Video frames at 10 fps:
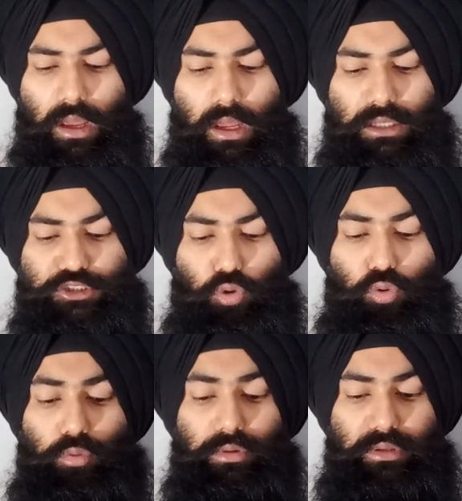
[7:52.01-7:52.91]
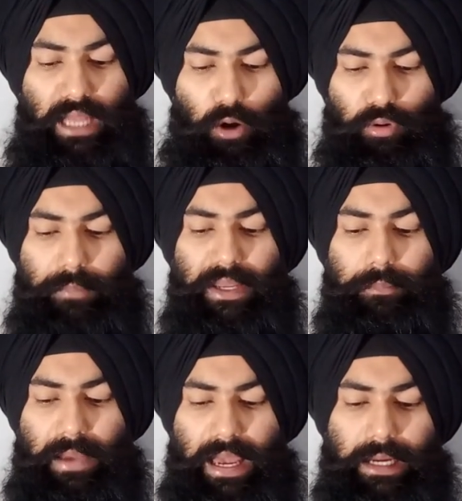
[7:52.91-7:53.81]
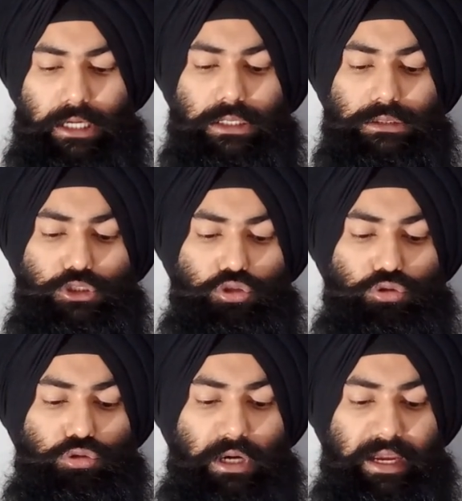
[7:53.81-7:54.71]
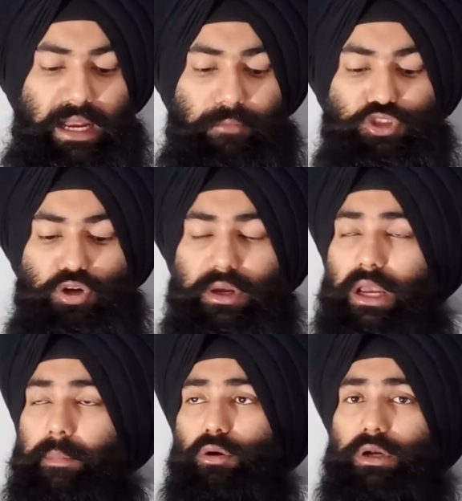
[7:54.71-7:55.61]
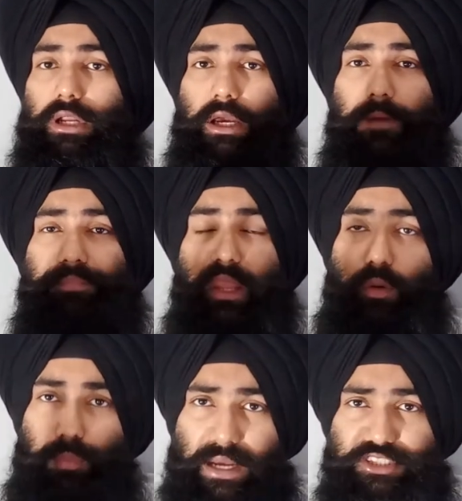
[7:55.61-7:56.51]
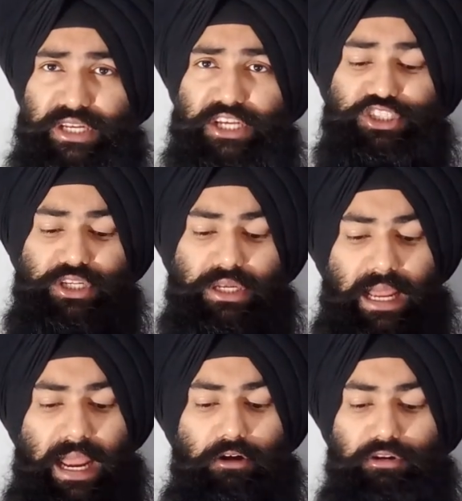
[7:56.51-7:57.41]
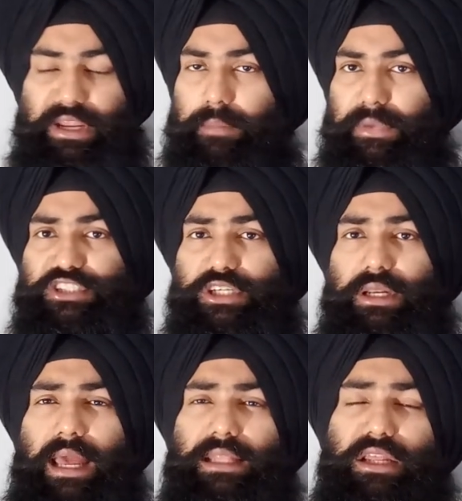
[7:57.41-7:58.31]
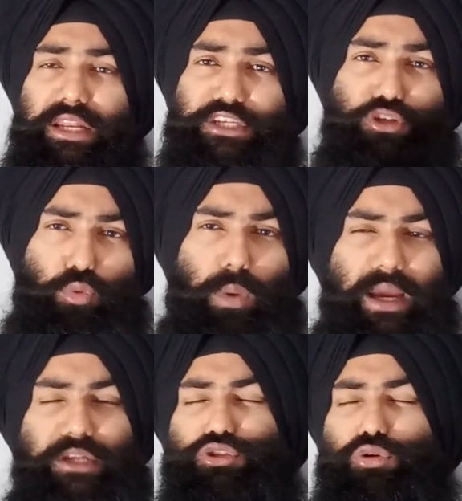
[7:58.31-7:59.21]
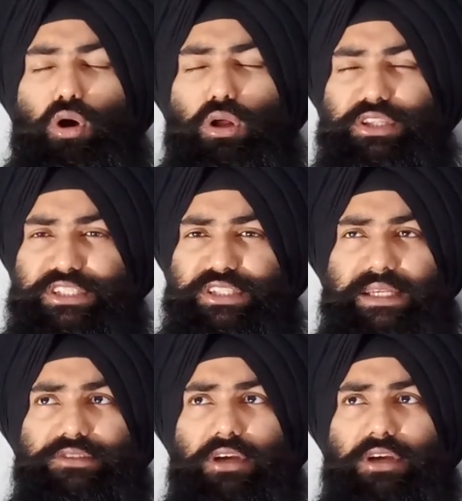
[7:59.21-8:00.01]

So now coming back to, again, I was talking about vaccination and re-emission and the nature of virus. So all these things are